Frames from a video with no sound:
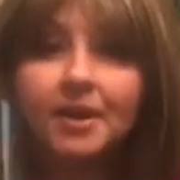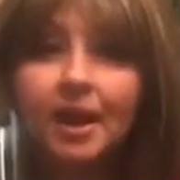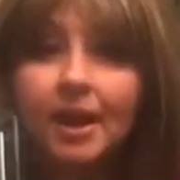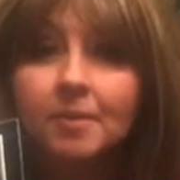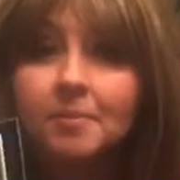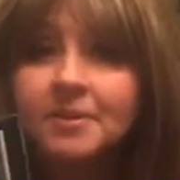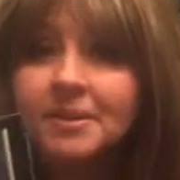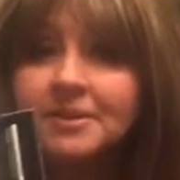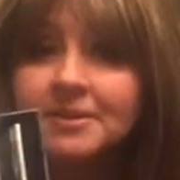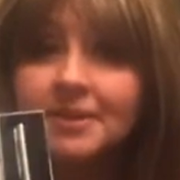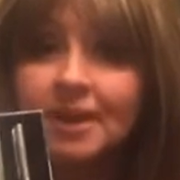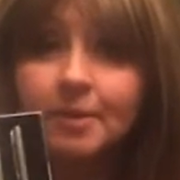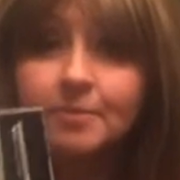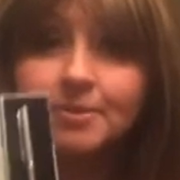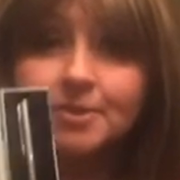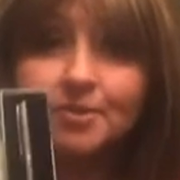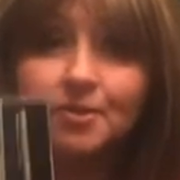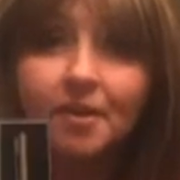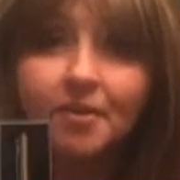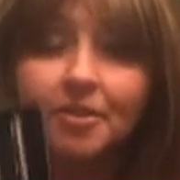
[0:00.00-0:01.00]
how many
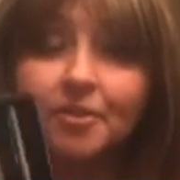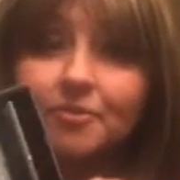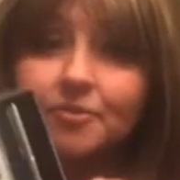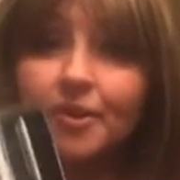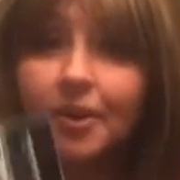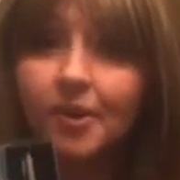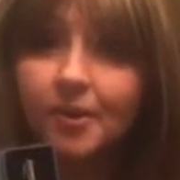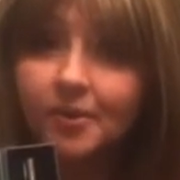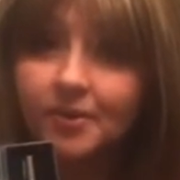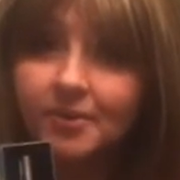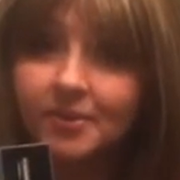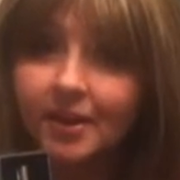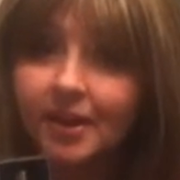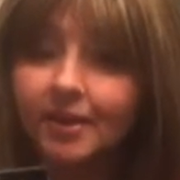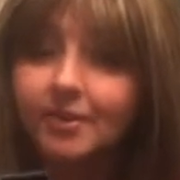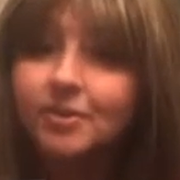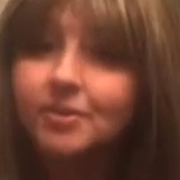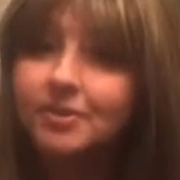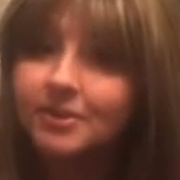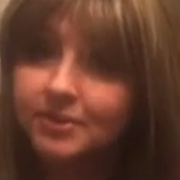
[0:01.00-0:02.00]
times you're on the phone
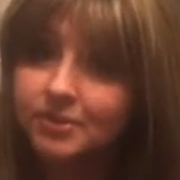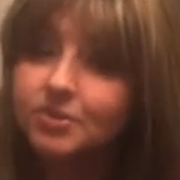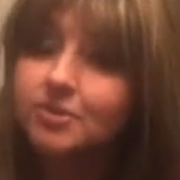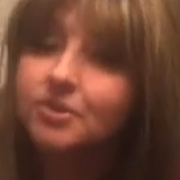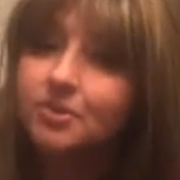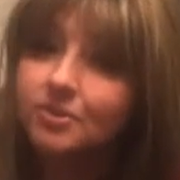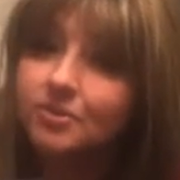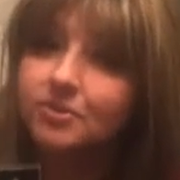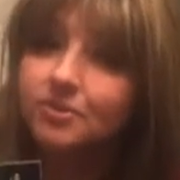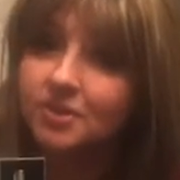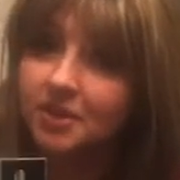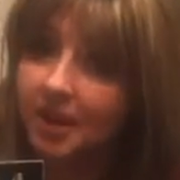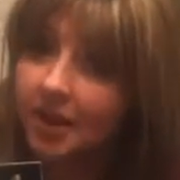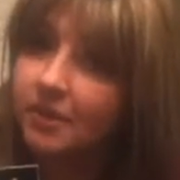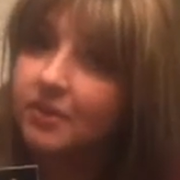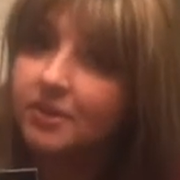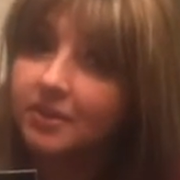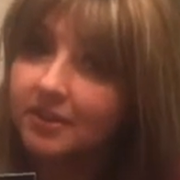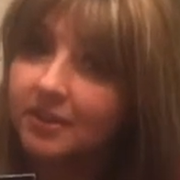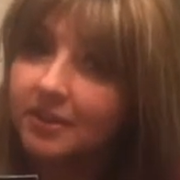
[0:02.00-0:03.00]
and you need to use your
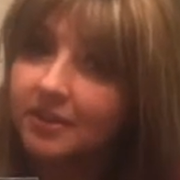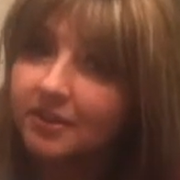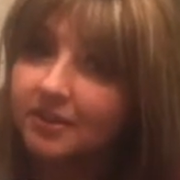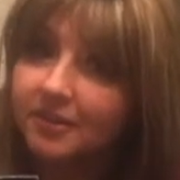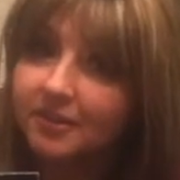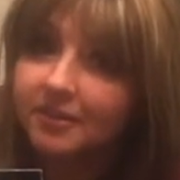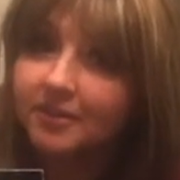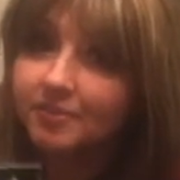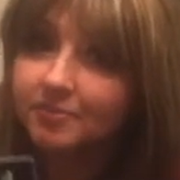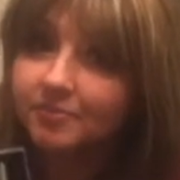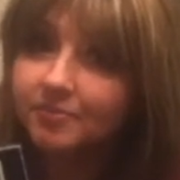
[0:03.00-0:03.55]
calculator?